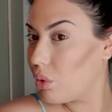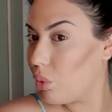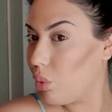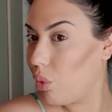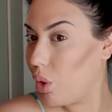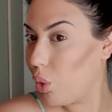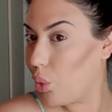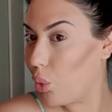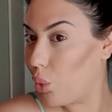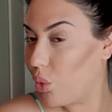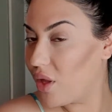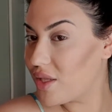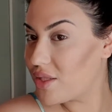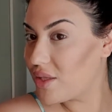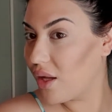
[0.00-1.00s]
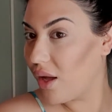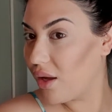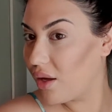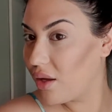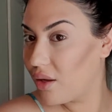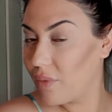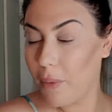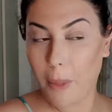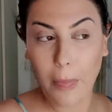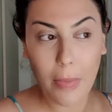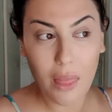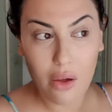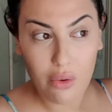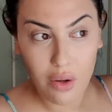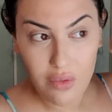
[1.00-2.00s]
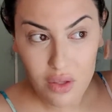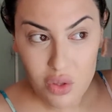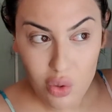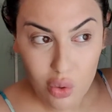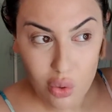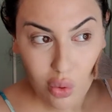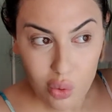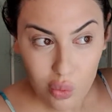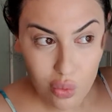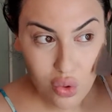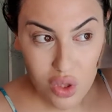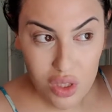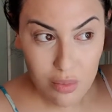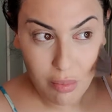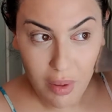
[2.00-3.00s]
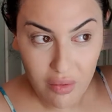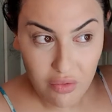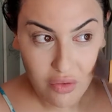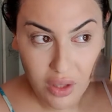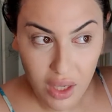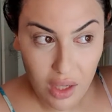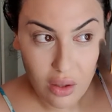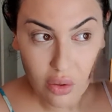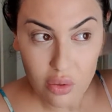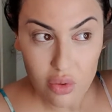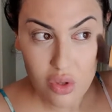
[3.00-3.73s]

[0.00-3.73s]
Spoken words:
Whoa, that's dark. All right, that's all good. We'll just buff it out.